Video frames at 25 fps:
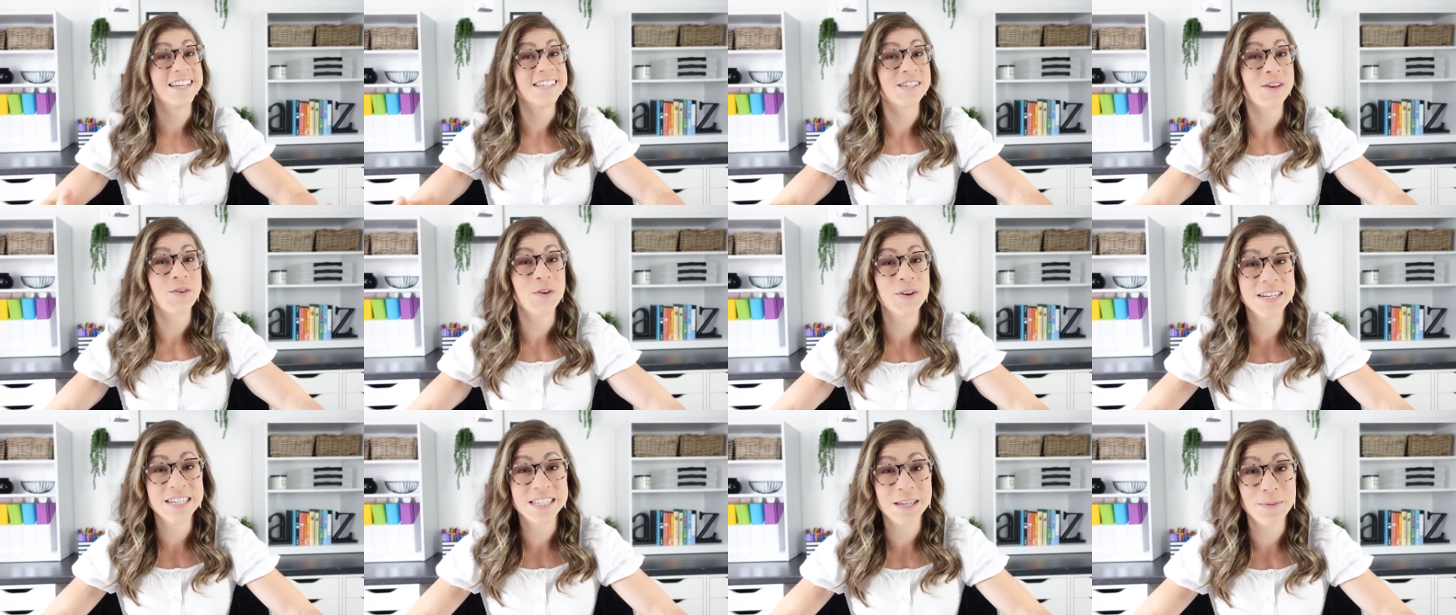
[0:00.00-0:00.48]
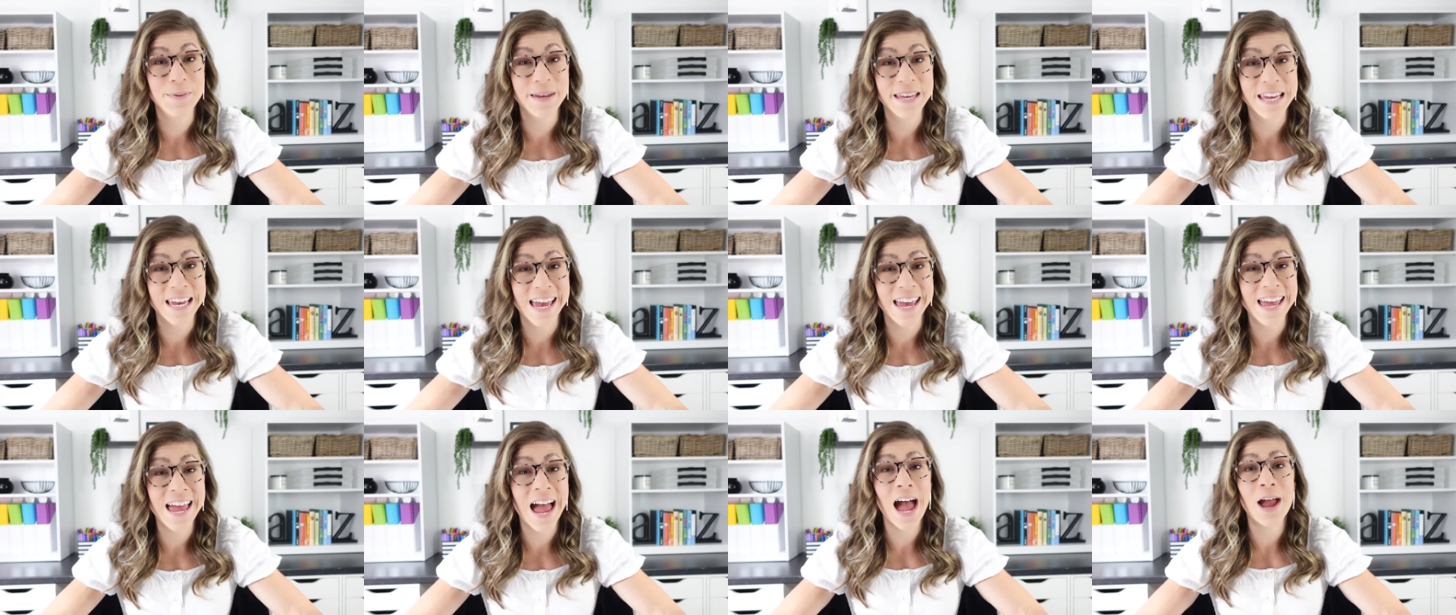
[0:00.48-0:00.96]
is going to
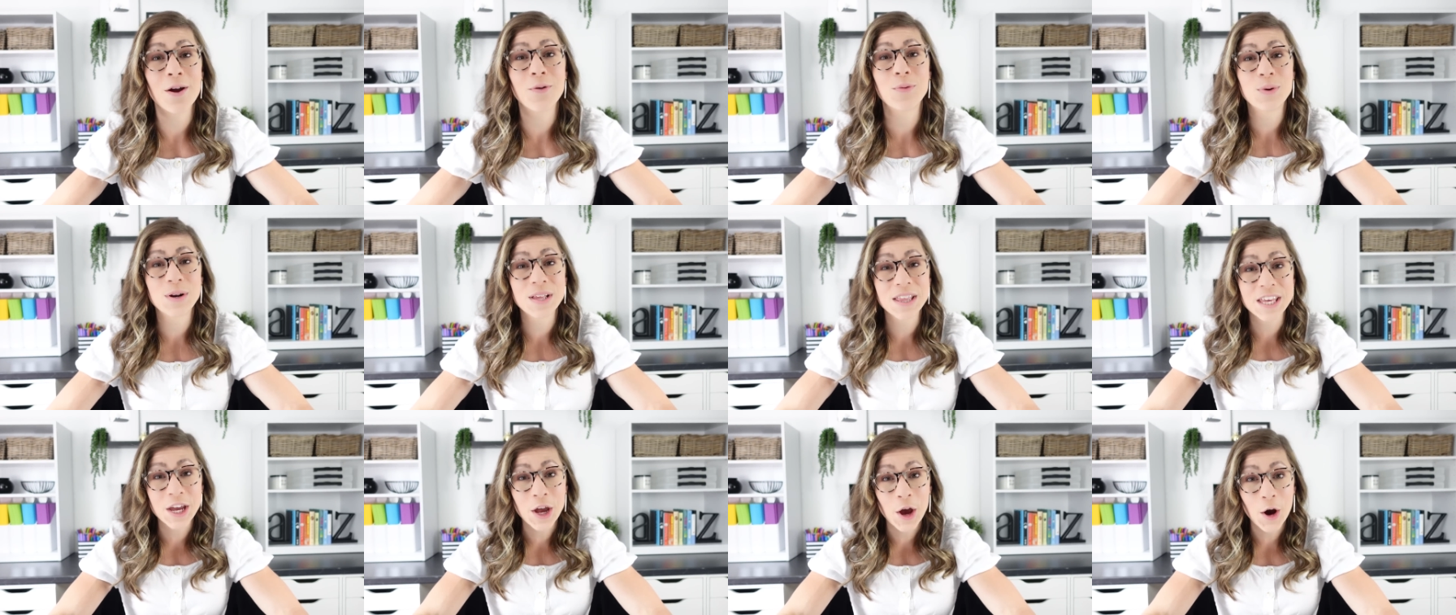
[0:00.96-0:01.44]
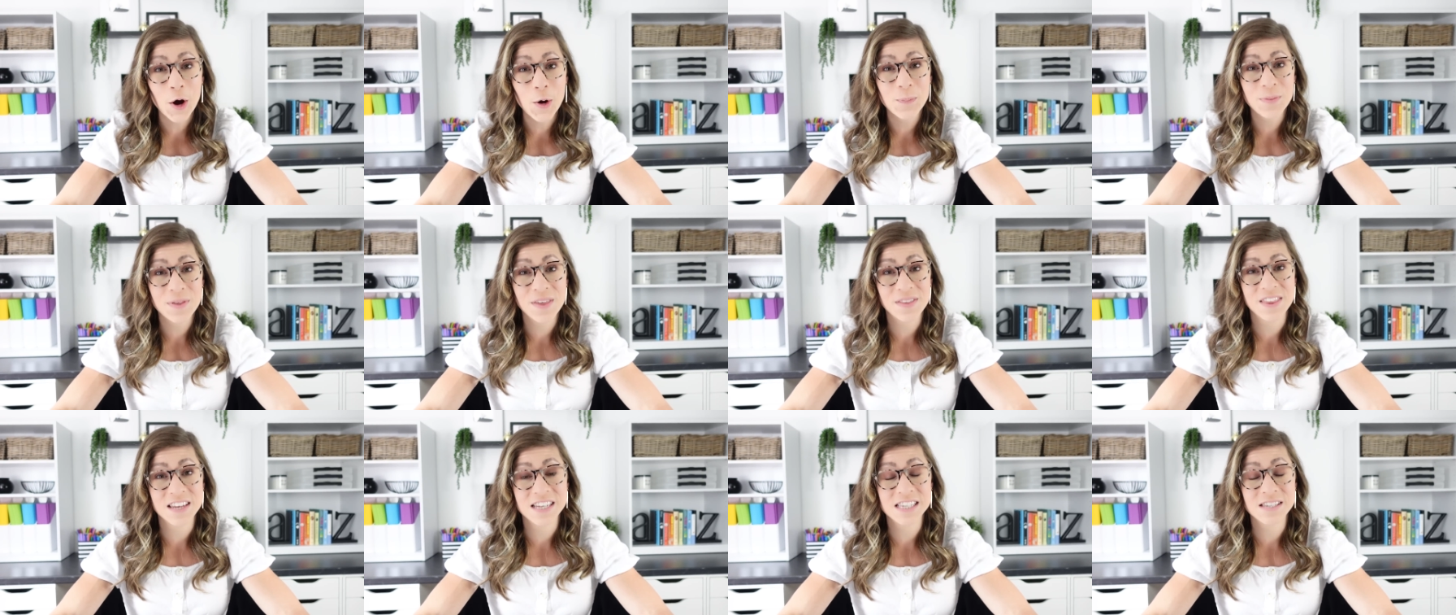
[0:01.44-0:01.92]
be it. I really hope
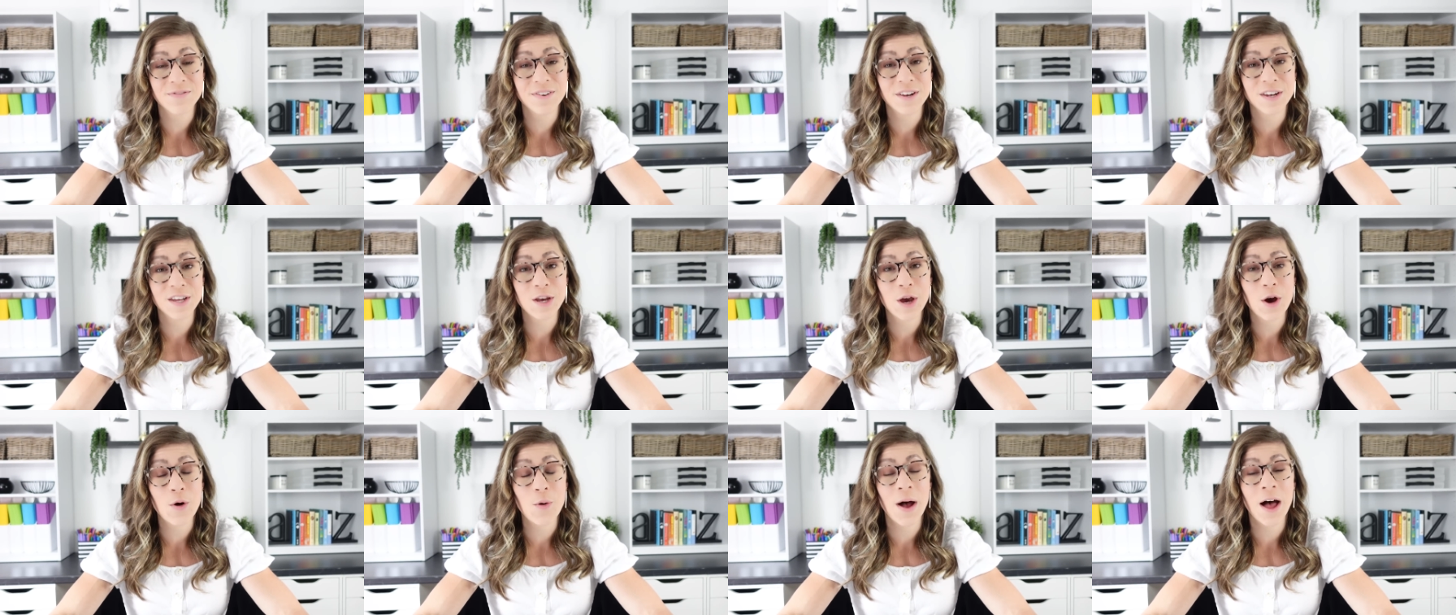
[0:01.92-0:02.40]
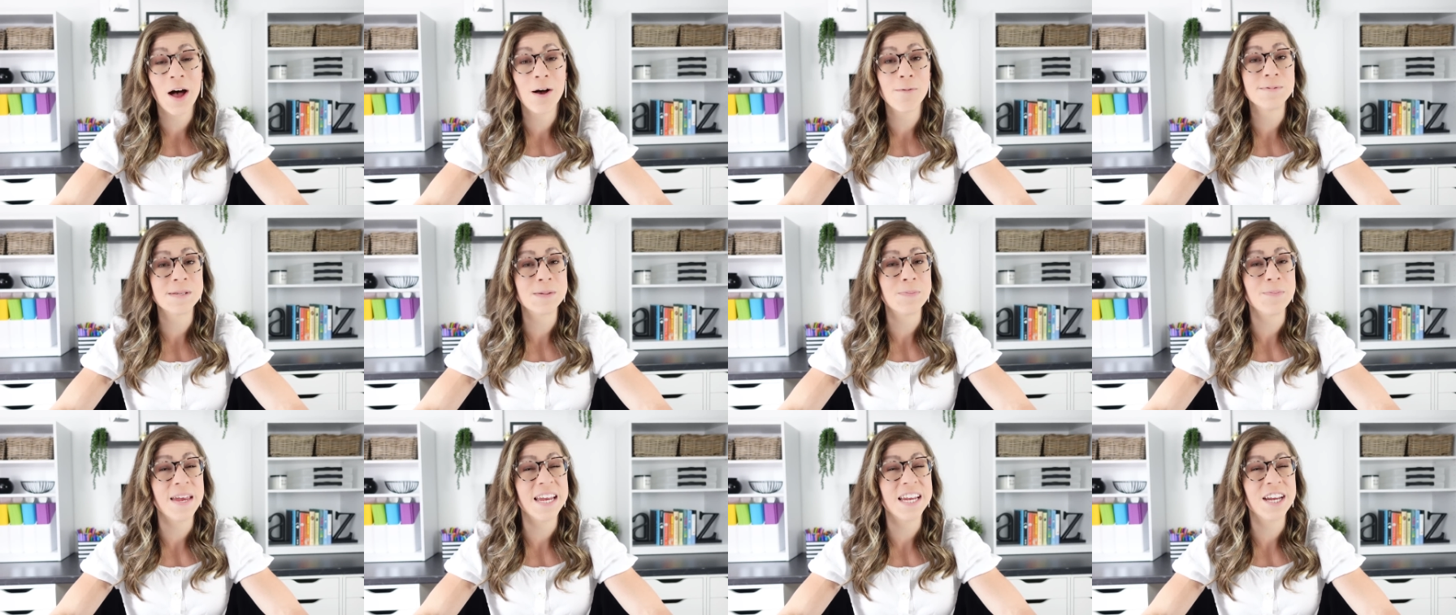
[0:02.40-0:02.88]
that this video
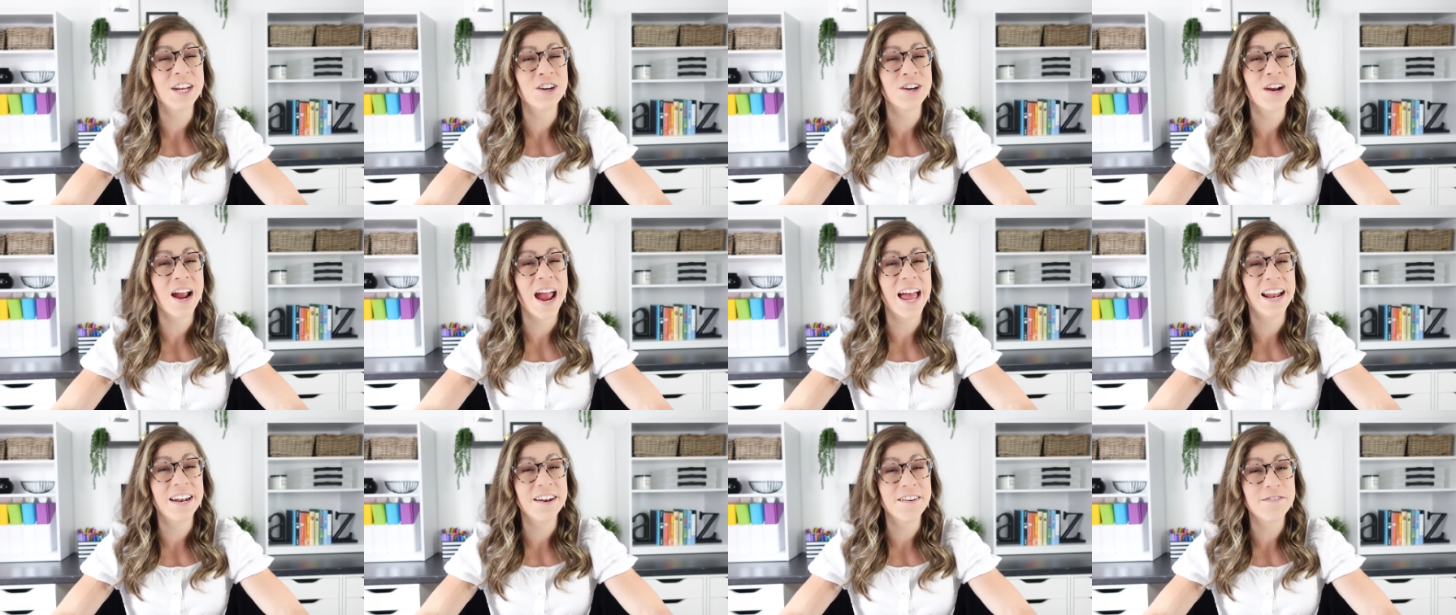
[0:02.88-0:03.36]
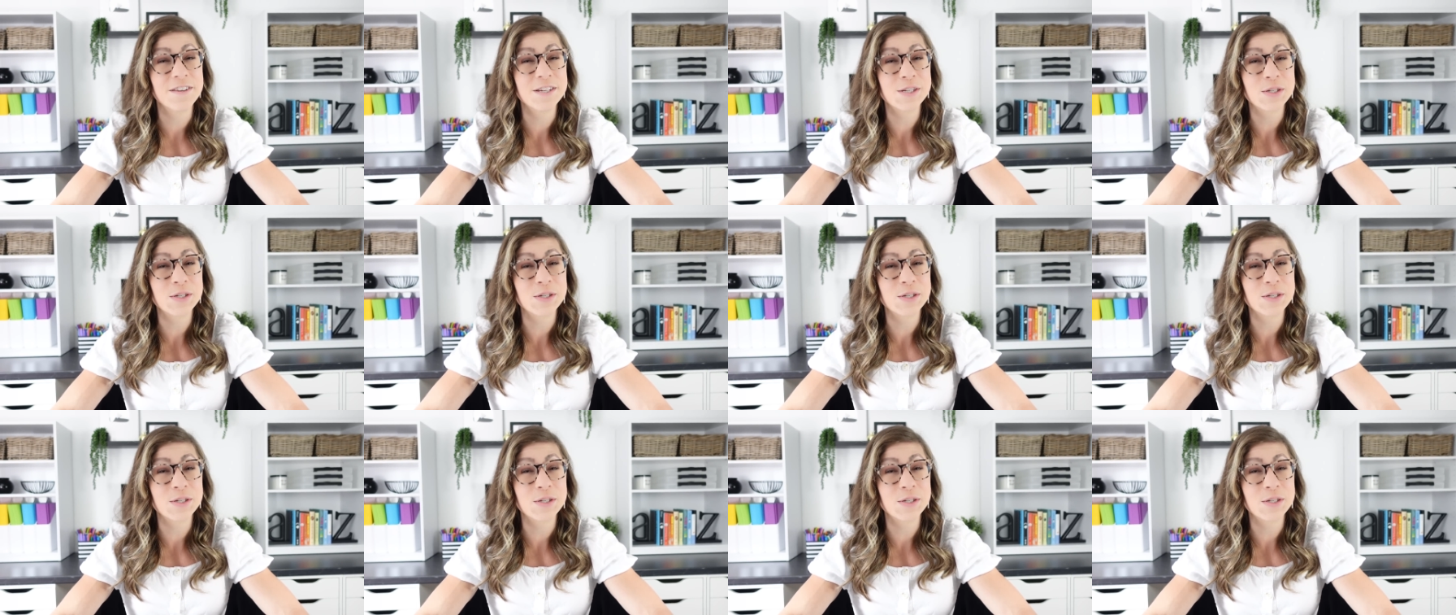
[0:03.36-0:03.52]
helps make your end of